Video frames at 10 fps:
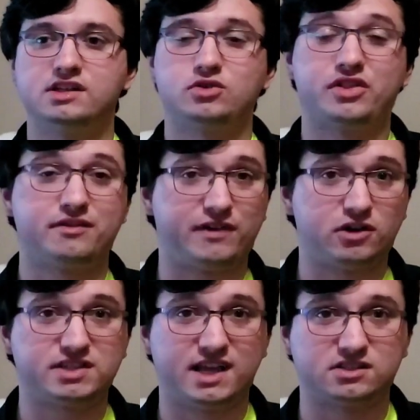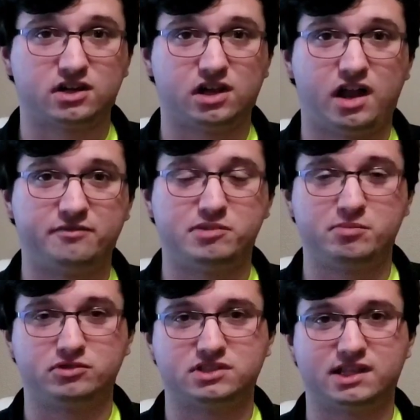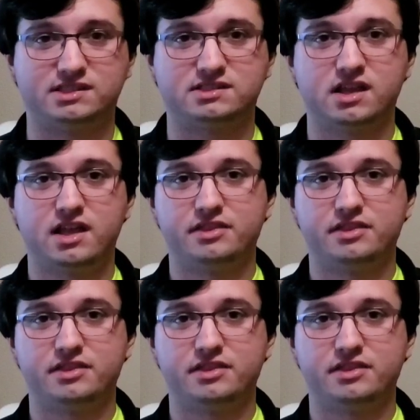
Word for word: So I think Verite is on a lot of people's lists.